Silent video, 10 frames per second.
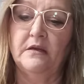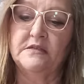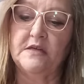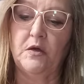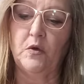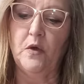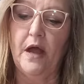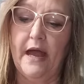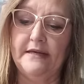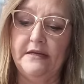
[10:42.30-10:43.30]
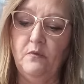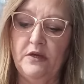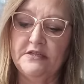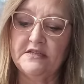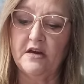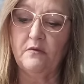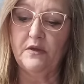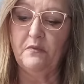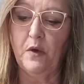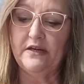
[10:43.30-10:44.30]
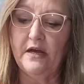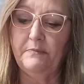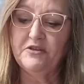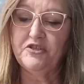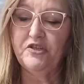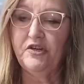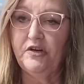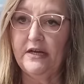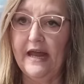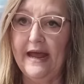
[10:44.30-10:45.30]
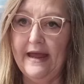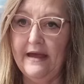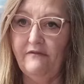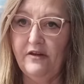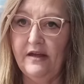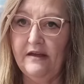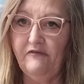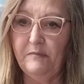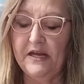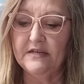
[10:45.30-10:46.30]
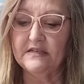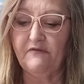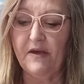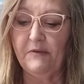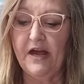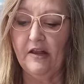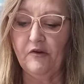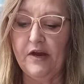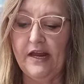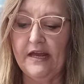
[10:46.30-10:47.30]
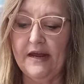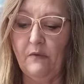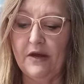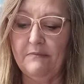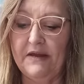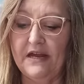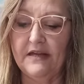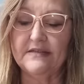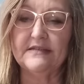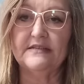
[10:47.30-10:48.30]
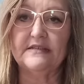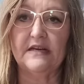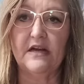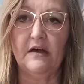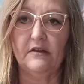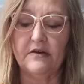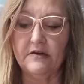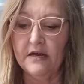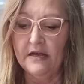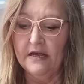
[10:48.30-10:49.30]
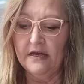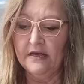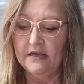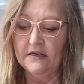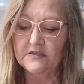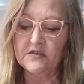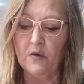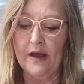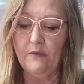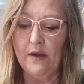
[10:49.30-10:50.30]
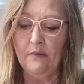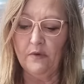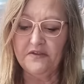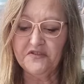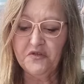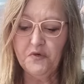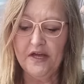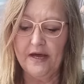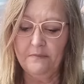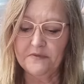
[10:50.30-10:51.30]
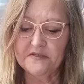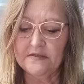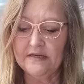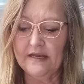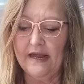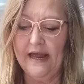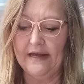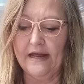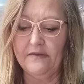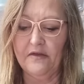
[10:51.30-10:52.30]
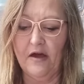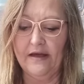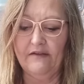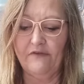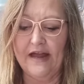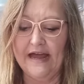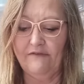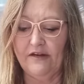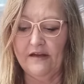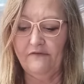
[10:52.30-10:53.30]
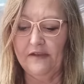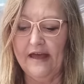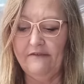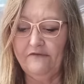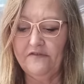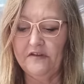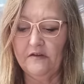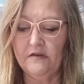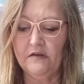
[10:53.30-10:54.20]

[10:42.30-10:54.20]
So I didn't want to start with 1 cup of sugar and not have enough, because if I'm coloring it, I want to be a consistent color. So I went with 2 cups, and I thought if I have enough left,